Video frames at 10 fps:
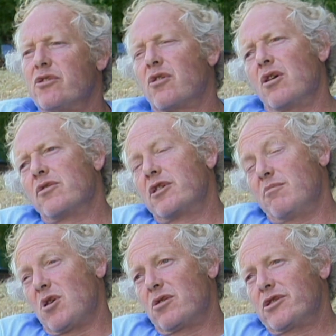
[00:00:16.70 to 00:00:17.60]
are grown
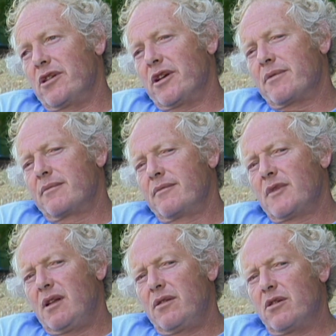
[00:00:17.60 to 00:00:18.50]
commercially,
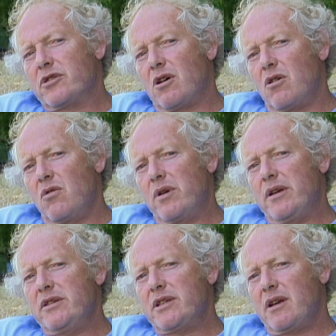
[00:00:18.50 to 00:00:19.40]
there's
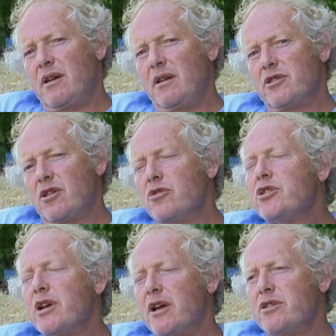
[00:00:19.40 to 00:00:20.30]
always an
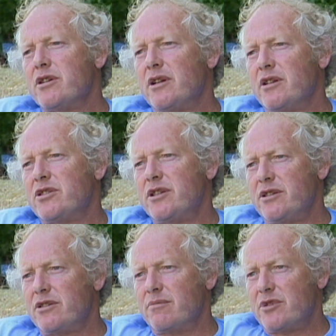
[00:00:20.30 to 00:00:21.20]
association and a
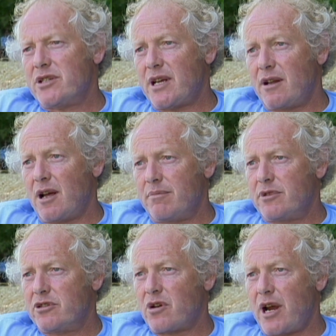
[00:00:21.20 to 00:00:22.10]
system set up
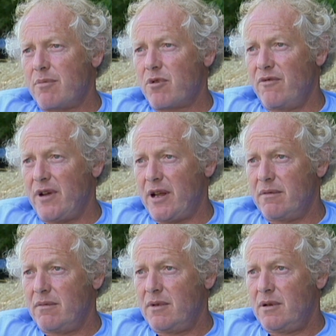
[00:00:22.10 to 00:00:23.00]
to try to prevent
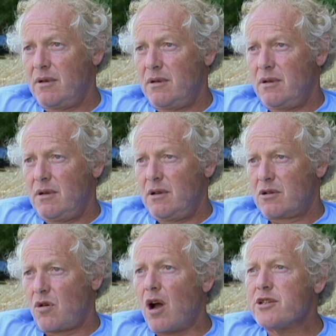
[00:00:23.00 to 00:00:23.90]

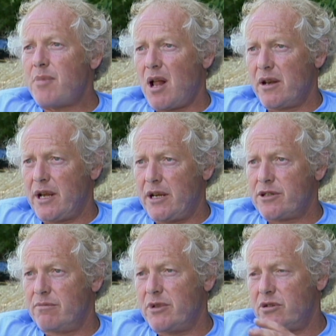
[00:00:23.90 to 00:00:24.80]

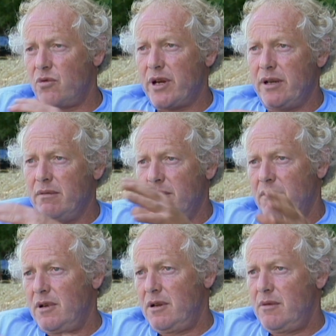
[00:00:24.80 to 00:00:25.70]
cross-pollination between
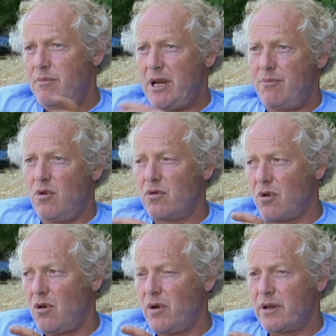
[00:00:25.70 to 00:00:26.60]
people
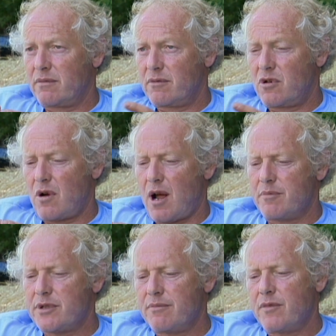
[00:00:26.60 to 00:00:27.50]
growing
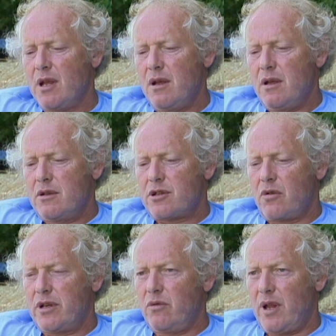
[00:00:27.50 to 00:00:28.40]
crops.
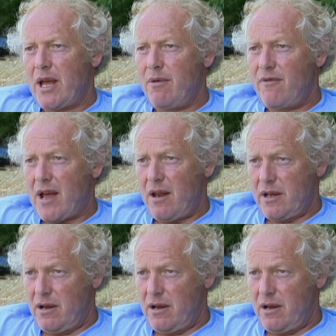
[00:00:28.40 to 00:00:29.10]
So in the Willamette Valley